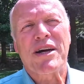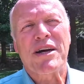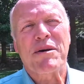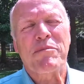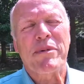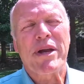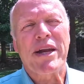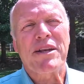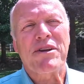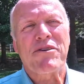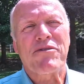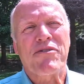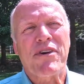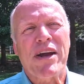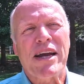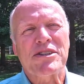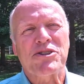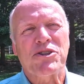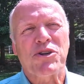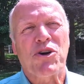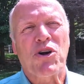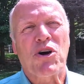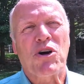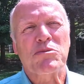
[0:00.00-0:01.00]
uh,
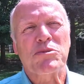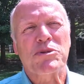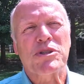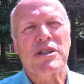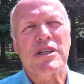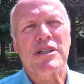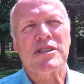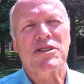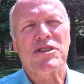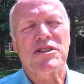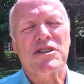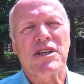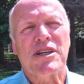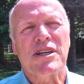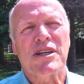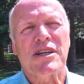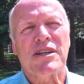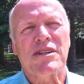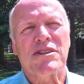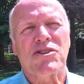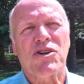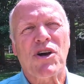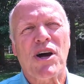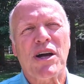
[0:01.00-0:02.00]
manufactured homes, let's
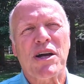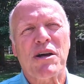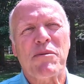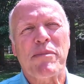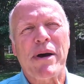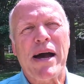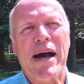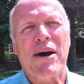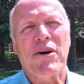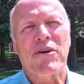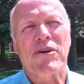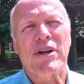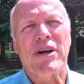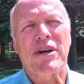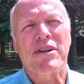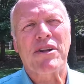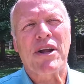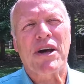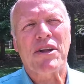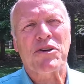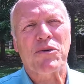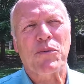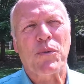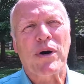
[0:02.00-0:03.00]
uh, talk about
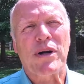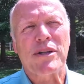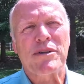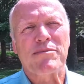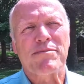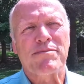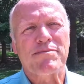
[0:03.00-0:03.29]
another one.